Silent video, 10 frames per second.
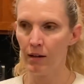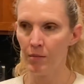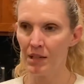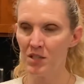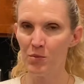
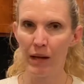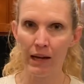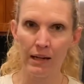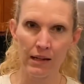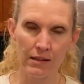
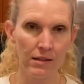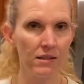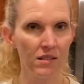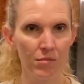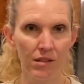expanding into
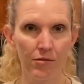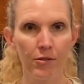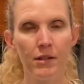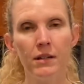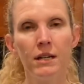some
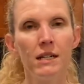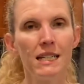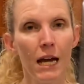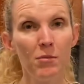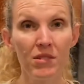different
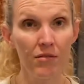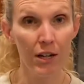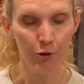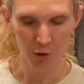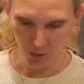types of
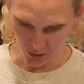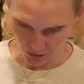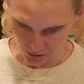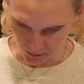vegetables